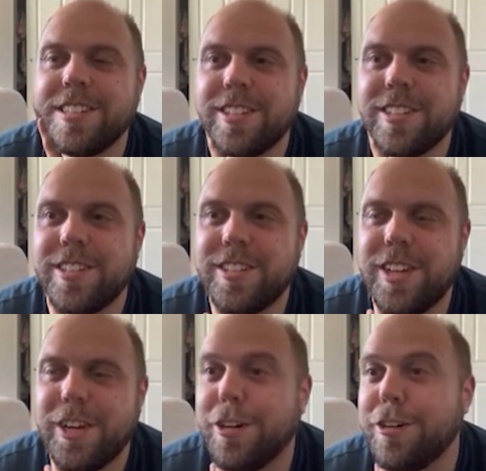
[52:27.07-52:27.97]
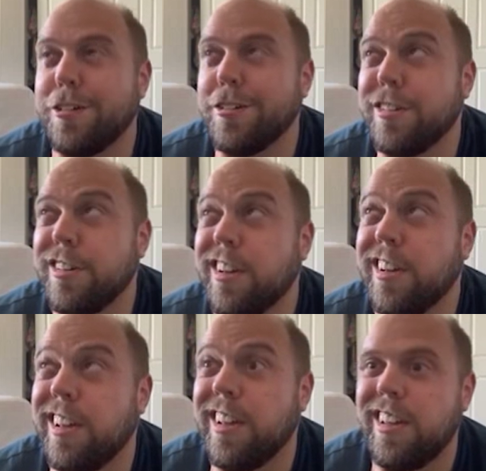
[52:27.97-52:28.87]
So,
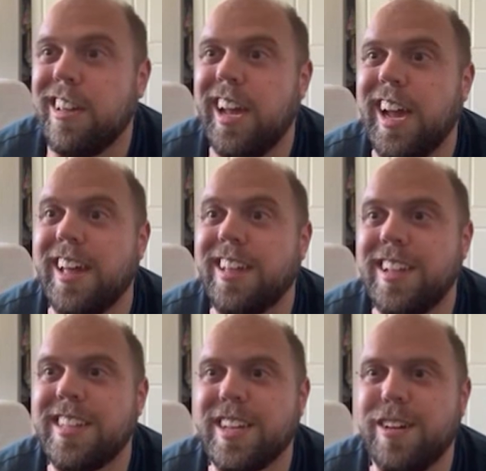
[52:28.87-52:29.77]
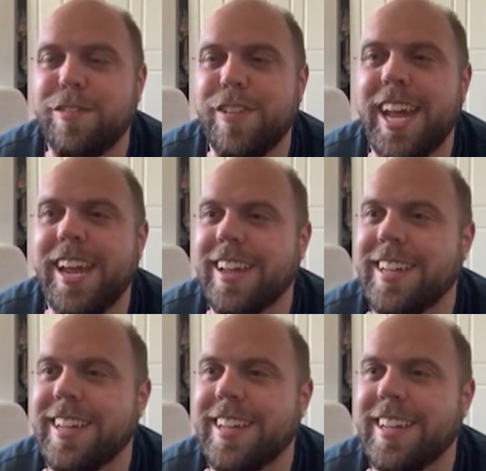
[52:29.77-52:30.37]
yeah, let's go fake.